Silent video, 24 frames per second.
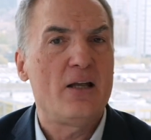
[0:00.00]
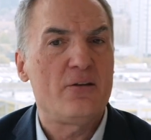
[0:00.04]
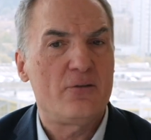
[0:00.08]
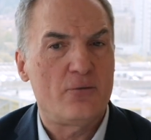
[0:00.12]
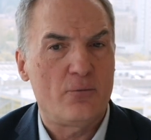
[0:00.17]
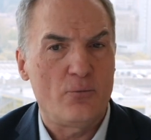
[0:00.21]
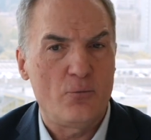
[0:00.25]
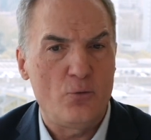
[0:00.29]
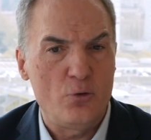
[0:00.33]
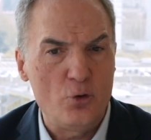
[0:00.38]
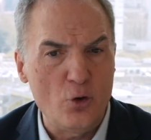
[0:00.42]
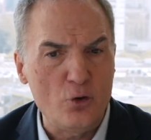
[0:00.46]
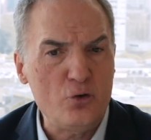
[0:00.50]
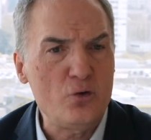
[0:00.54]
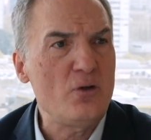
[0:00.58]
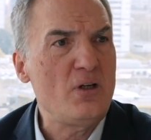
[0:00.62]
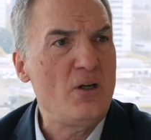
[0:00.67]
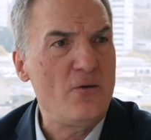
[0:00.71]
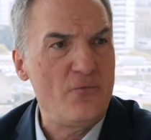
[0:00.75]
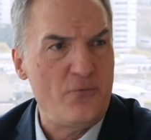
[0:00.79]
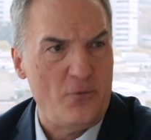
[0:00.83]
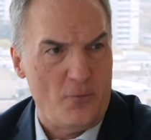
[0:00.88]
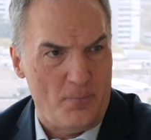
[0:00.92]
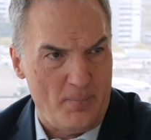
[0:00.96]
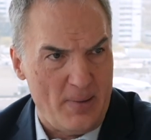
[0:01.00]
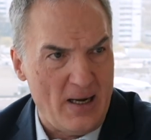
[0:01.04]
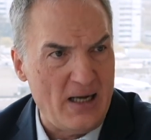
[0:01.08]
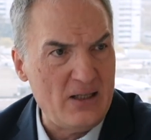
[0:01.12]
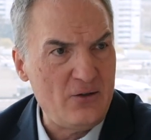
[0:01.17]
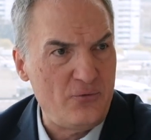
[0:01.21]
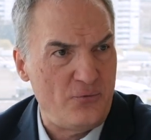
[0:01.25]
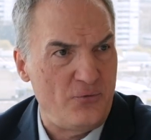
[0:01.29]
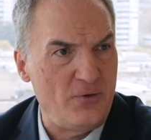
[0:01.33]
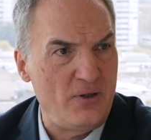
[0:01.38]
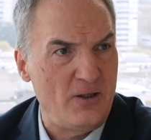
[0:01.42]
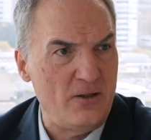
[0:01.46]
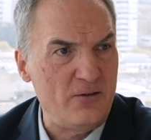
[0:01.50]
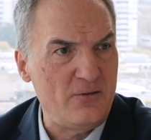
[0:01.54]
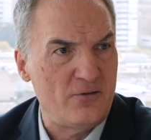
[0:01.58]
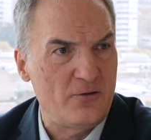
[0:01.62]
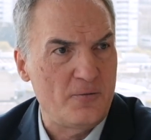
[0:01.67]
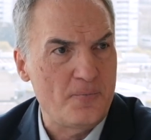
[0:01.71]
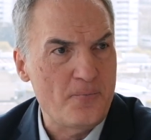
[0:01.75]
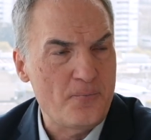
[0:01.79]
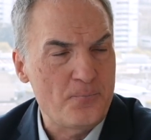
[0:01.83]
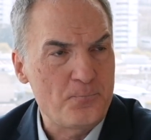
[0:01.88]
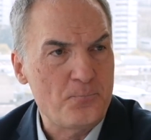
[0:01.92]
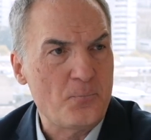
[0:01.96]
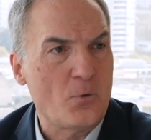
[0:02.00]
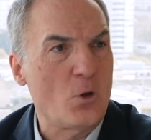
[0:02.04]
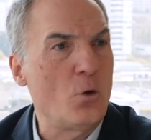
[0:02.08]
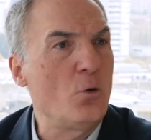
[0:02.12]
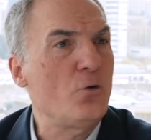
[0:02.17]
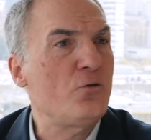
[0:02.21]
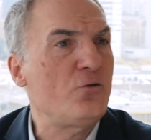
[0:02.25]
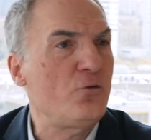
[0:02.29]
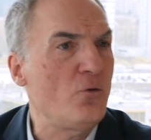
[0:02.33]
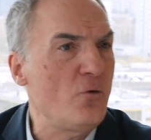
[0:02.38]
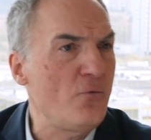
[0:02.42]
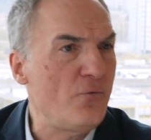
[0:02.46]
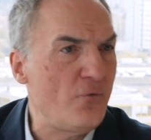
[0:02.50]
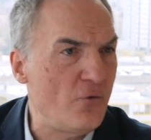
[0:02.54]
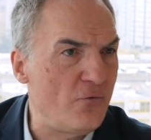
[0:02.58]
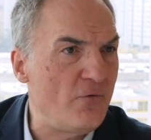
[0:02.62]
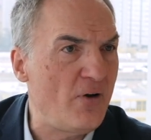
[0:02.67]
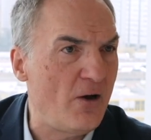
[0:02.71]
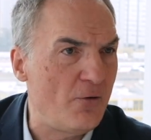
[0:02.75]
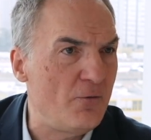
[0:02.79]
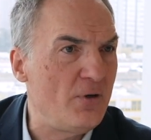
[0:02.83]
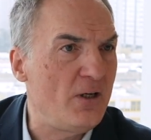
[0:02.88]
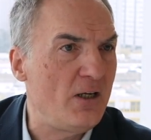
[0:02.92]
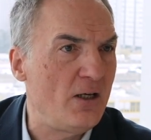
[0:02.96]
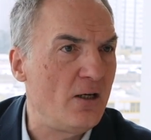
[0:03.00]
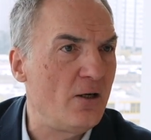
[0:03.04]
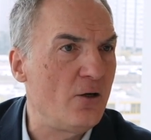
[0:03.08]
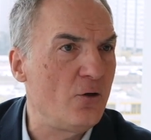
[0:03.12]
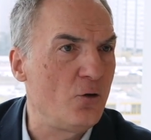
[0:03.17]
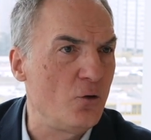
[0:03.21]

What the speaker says: And not only for bad things, also for very